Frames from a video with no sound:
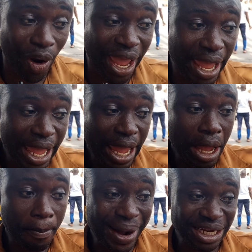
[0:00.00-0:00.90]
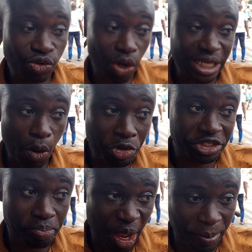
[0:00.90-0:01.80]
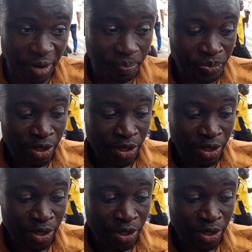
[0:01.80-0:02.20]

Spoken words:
away a bath water with baby.